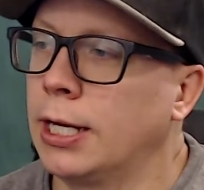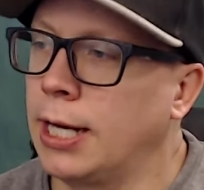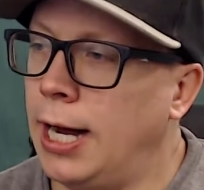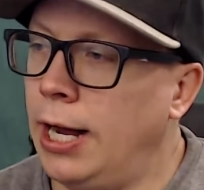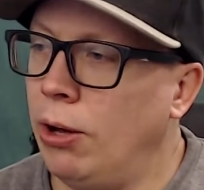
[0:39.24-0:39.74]

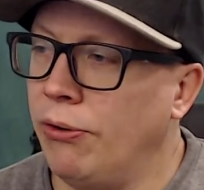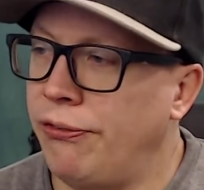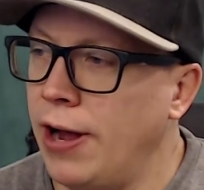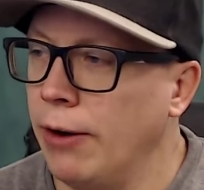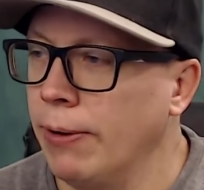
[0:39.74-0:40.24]
Kyle,
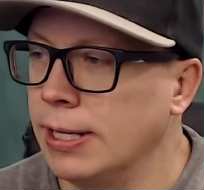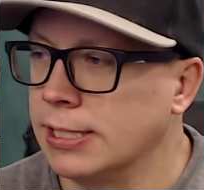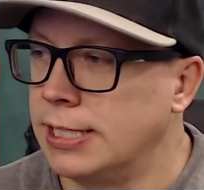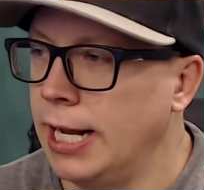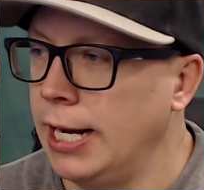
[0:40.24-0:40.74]
Fat
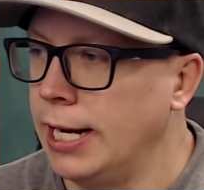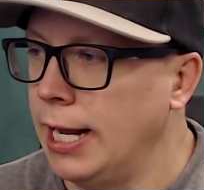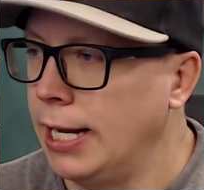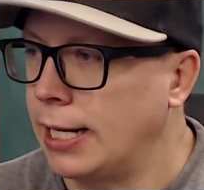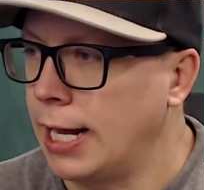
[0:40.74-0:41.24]
Rez, Day
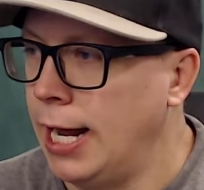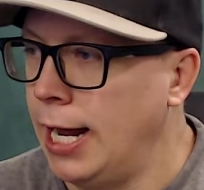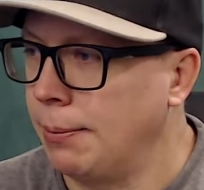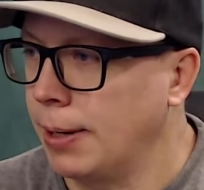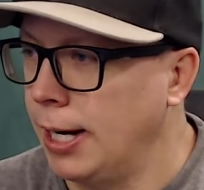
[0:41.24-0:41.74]
Day,
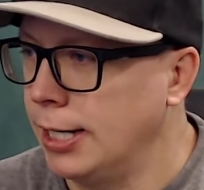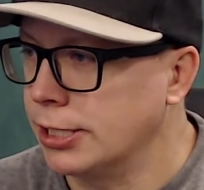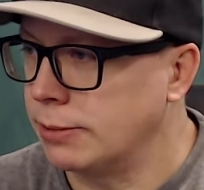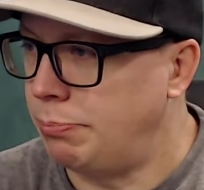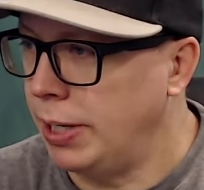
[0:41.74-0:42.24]
Cam,
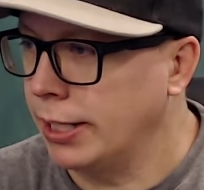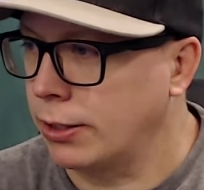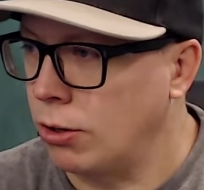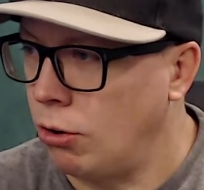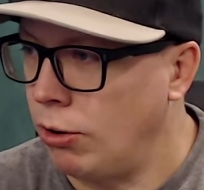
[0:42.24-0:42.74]
Gyges,
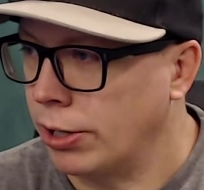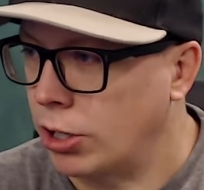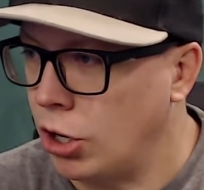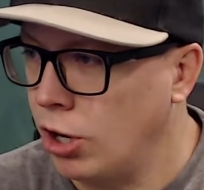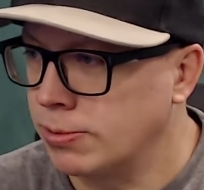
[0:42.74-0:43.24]
Bitcoin,
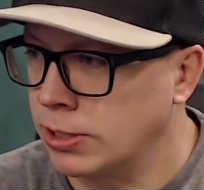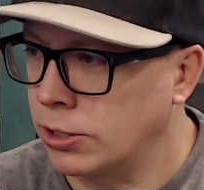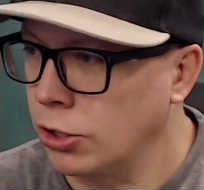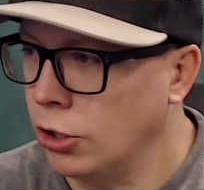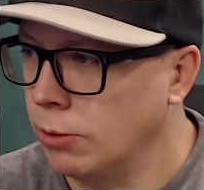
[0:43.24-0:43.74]
Carbs and
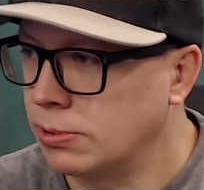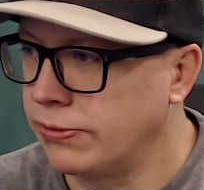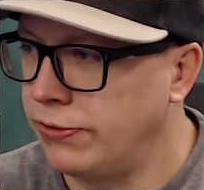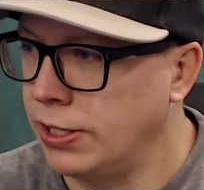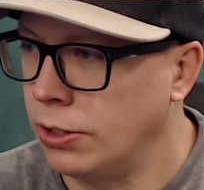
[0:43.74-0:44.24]
Curbs,
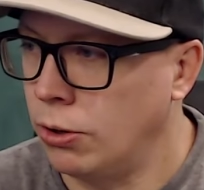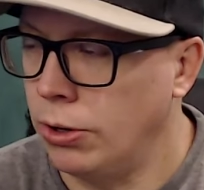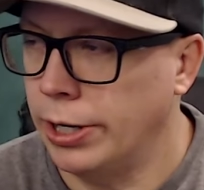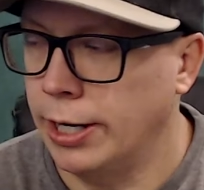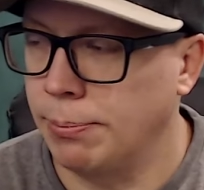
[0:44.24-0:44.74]

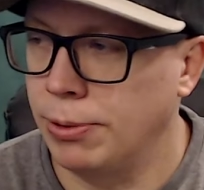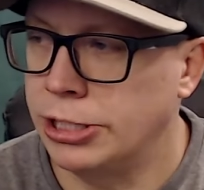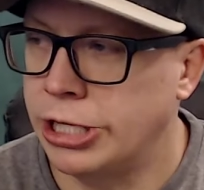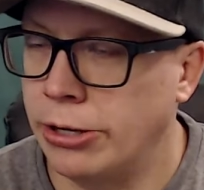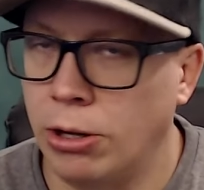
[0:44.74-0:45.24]
Fitnoid. I
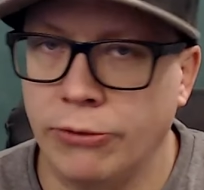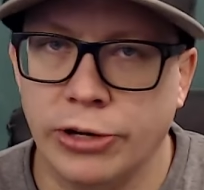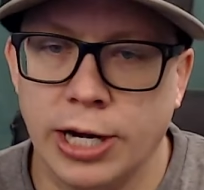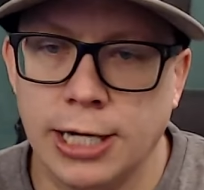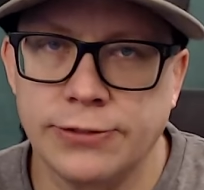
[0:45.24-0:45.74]
appreciate all of
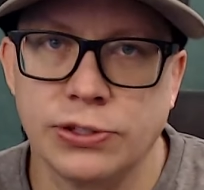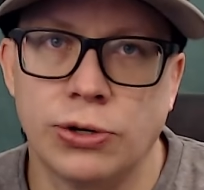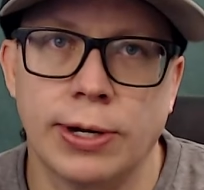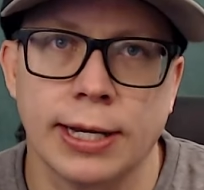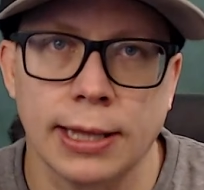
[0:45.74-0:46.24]
you guys for
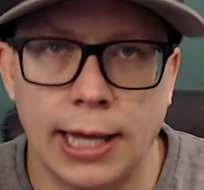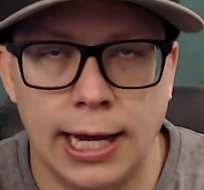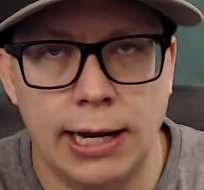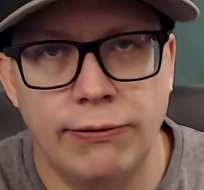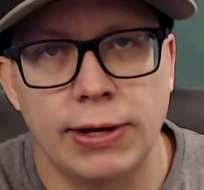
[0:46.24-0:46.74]
tuning in
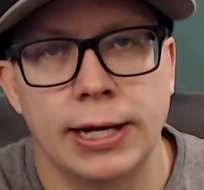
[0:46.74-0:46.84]
live.